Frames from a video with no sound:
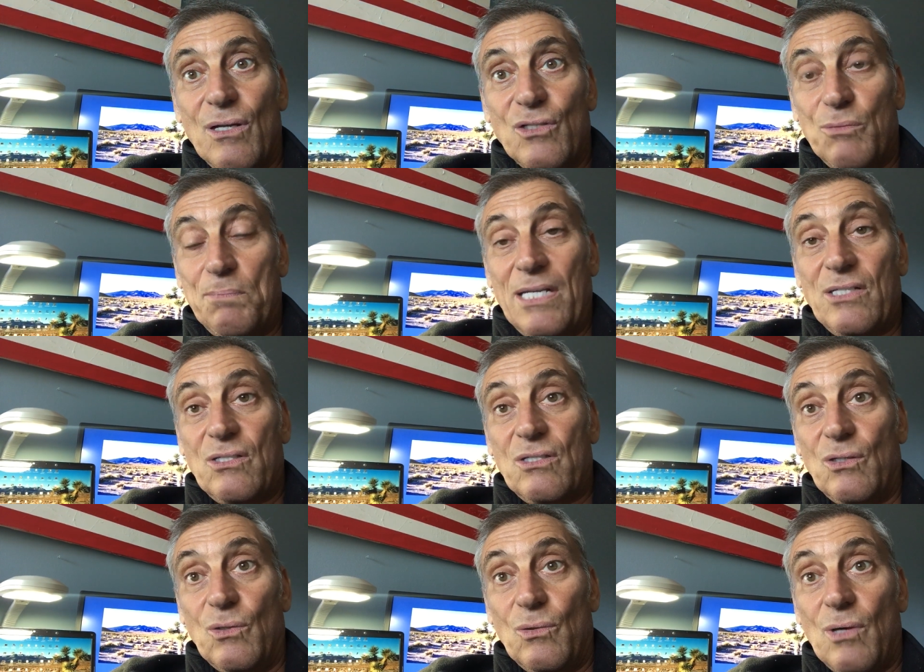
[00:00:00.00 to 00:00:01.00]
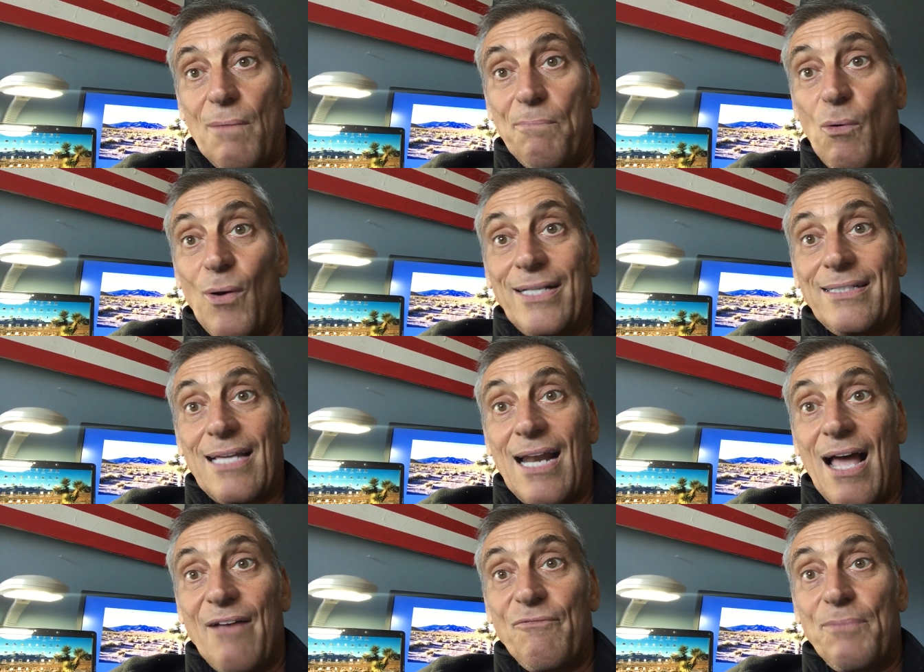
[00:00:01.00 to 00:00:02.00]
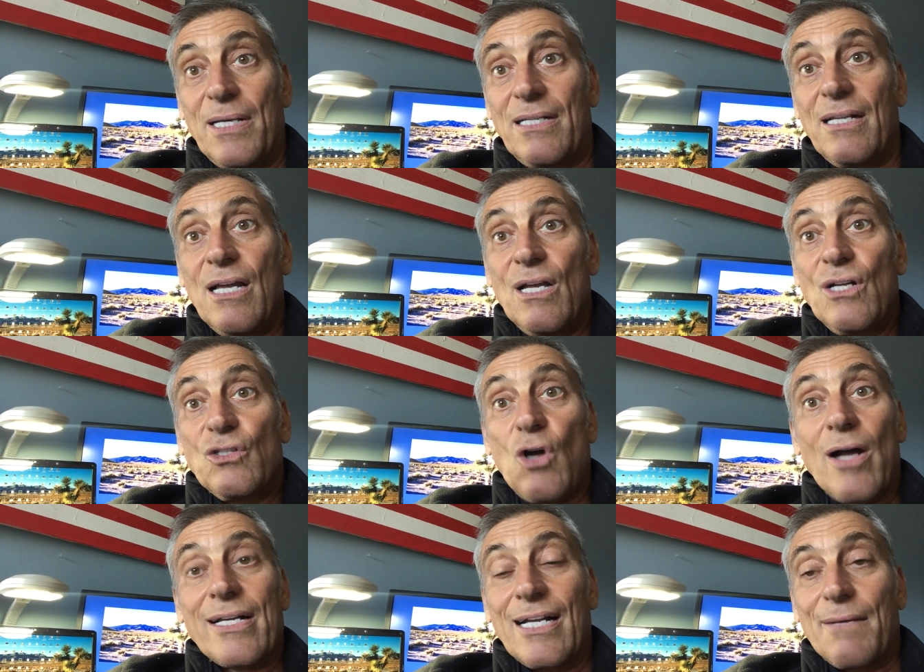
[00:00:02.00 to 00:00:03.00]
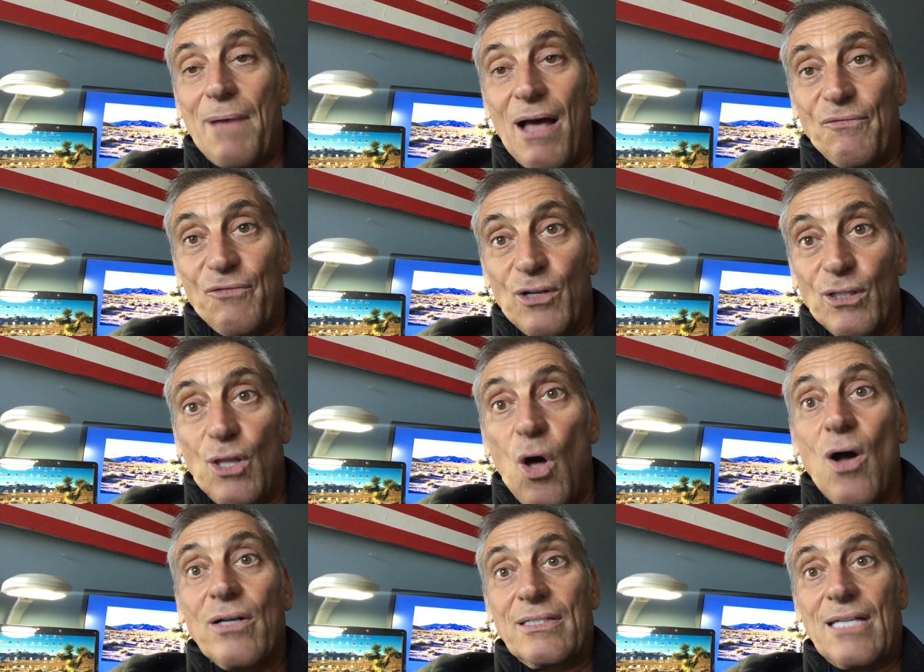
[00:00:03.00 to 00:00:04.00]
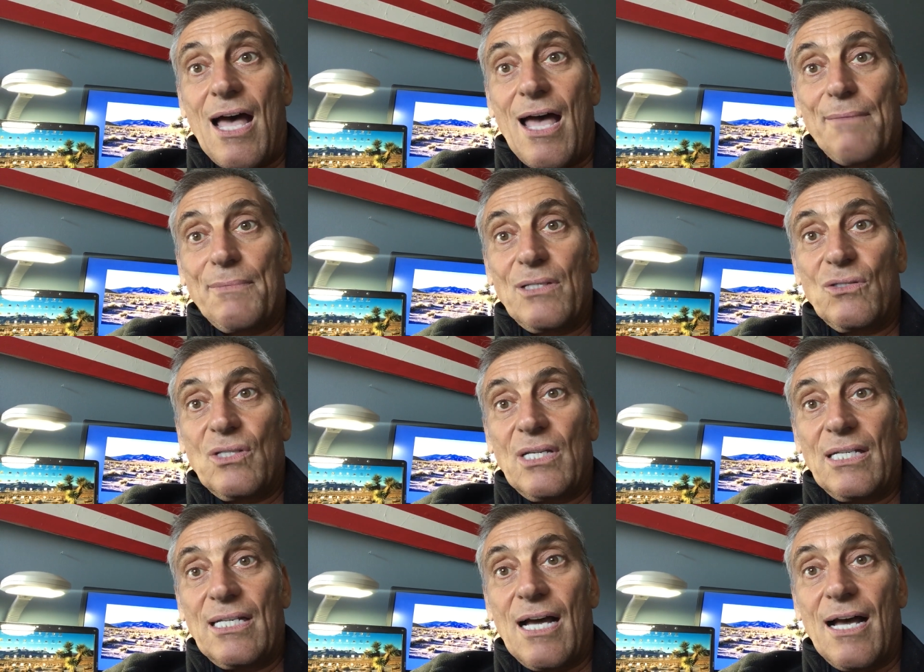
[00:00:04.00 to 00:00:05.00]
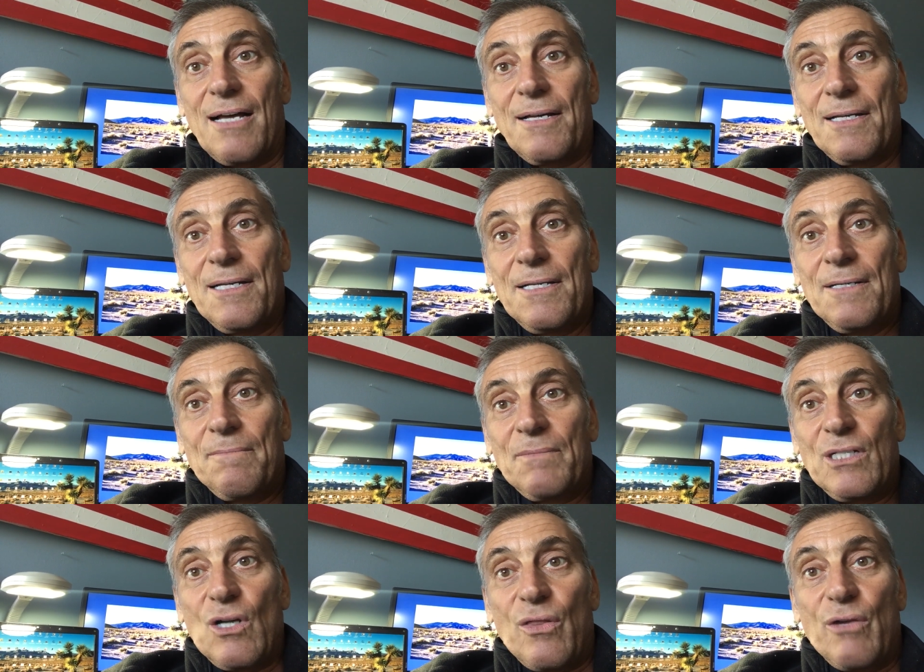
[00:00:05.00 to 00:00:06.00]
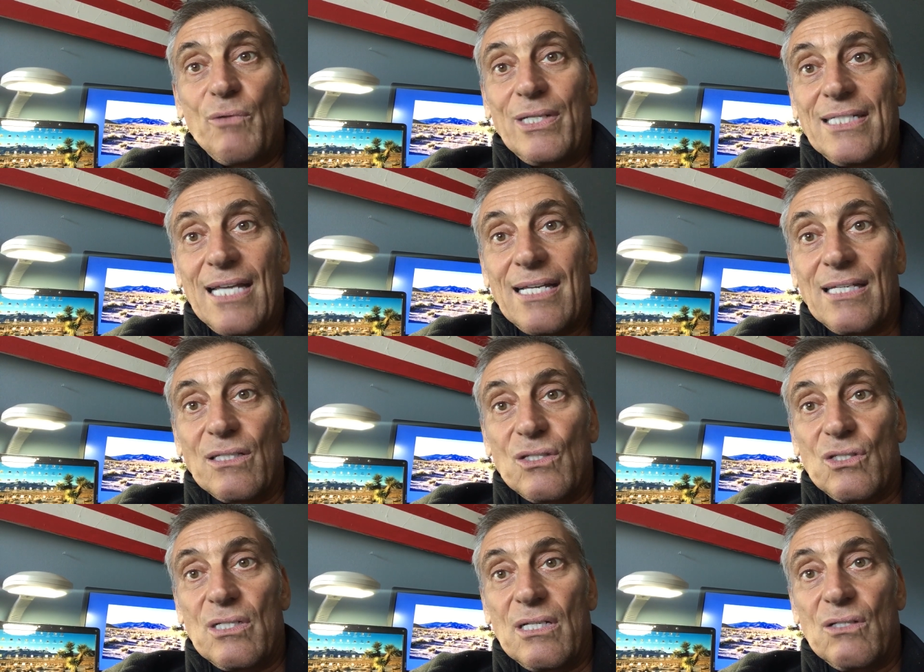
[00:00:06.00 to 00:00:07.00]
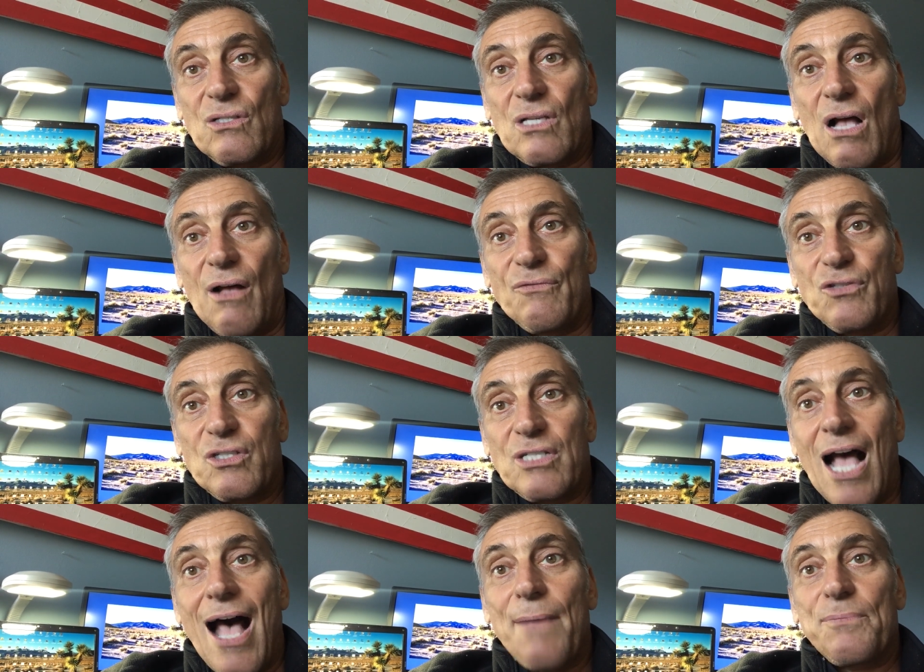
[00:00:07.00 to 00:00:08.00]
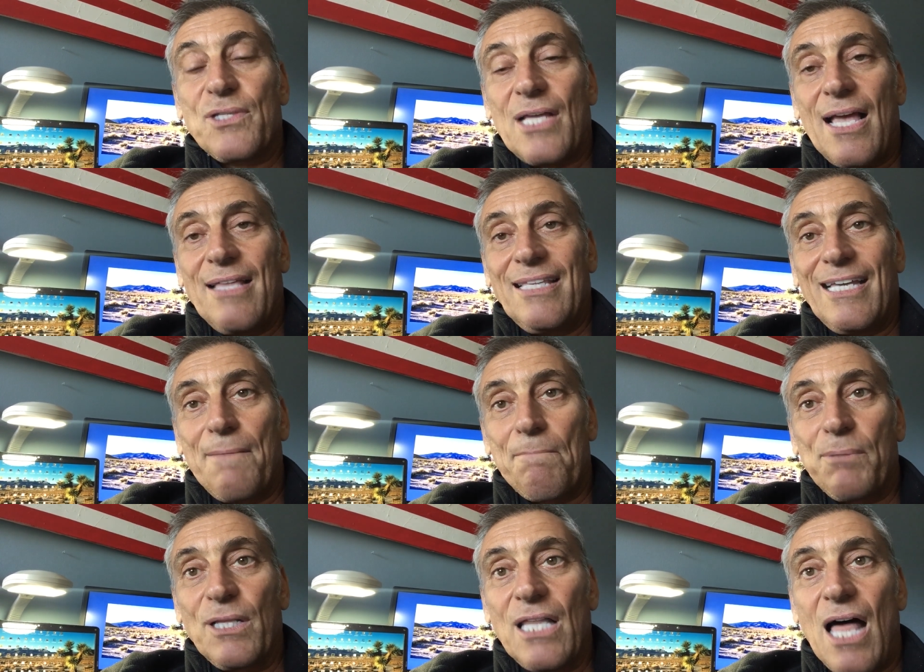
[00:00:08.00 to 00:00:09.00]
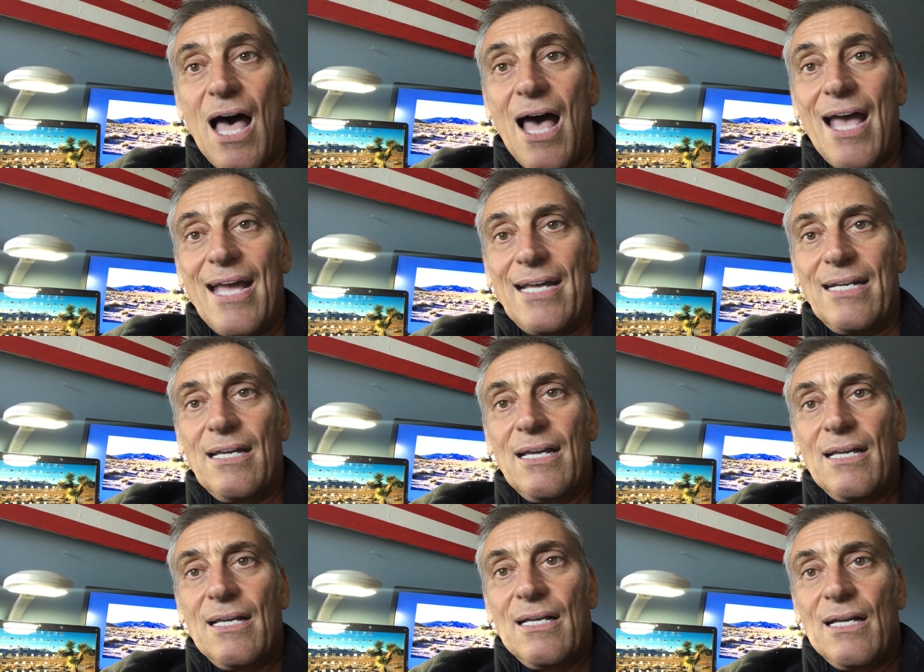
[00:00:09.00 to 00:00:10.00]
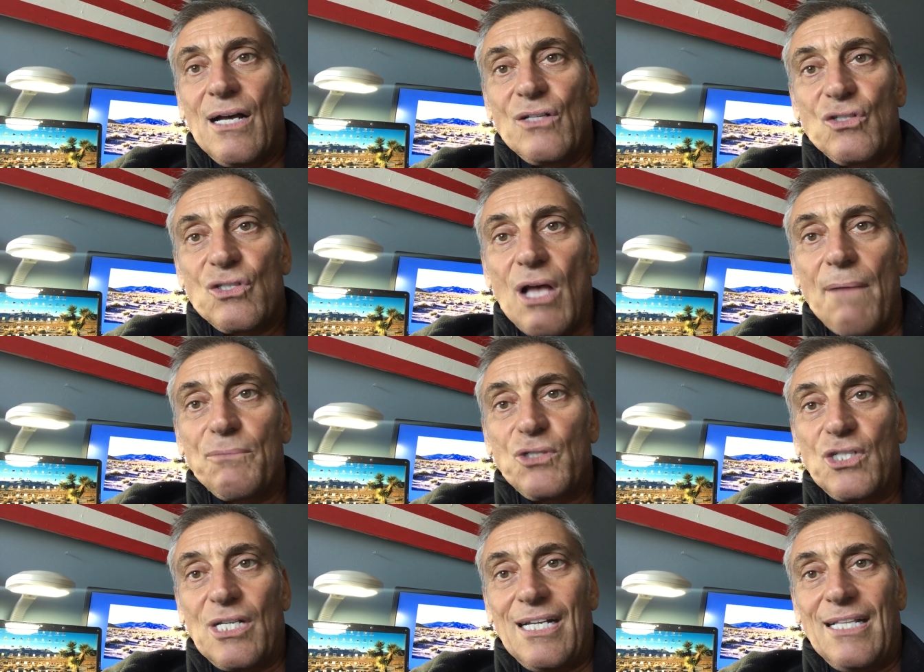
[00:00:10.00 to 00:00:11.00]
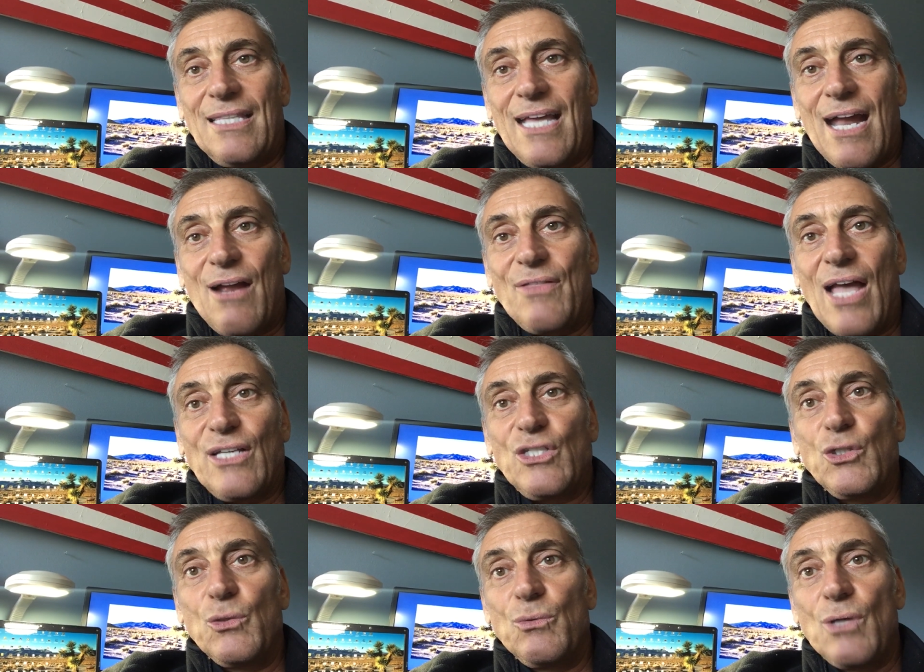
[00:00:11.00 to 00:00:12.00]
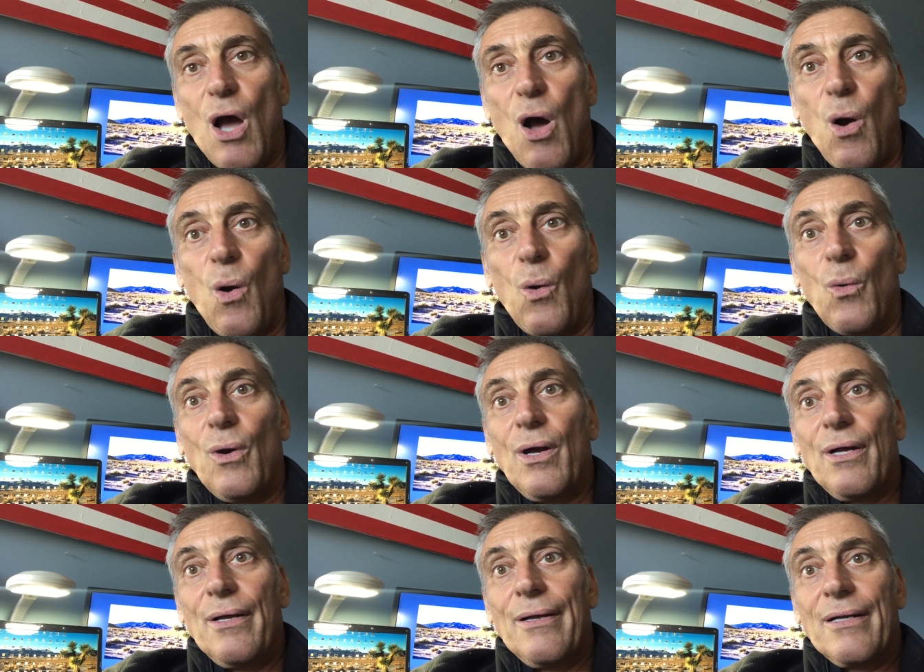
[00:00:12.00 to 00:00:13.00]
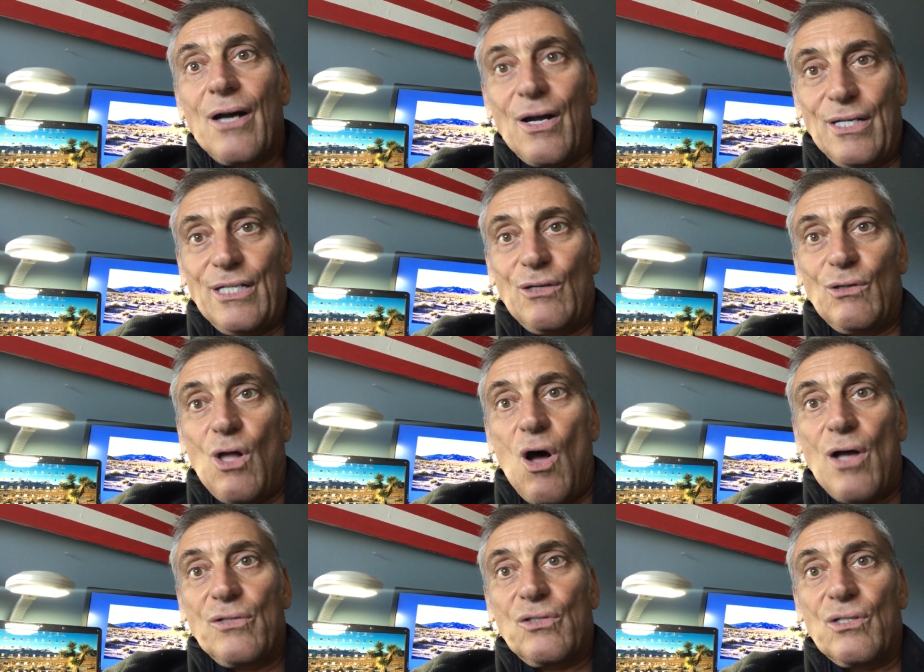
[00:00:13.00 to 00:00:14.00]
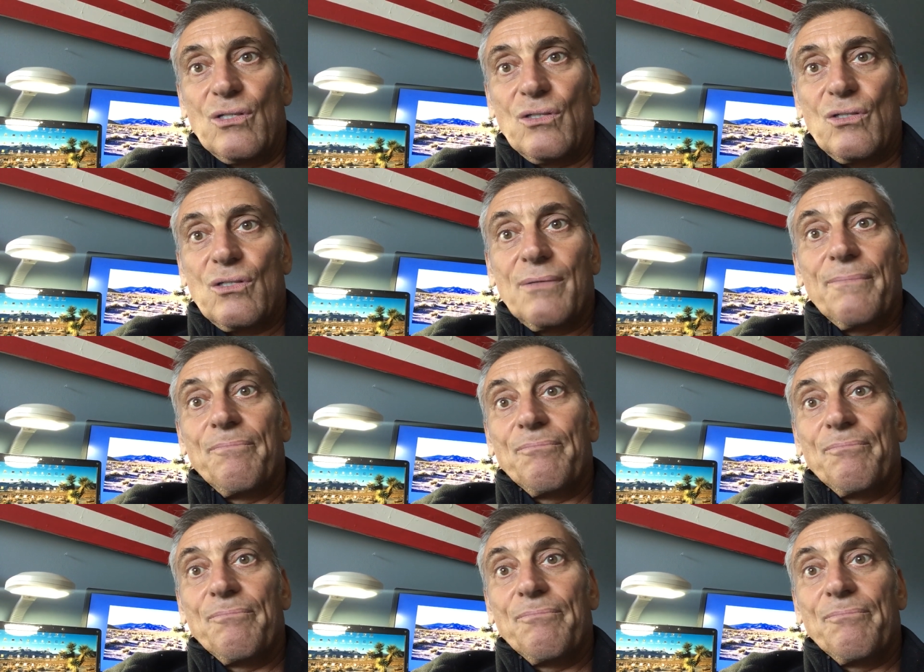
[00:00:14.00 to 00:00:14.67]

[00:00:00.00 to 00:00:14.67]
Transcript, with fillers: uh, speaks to a point that I've been talking about for a long time is the uh, you know the ridiculousness of stops and the implied assumption in there that you know cutting your losses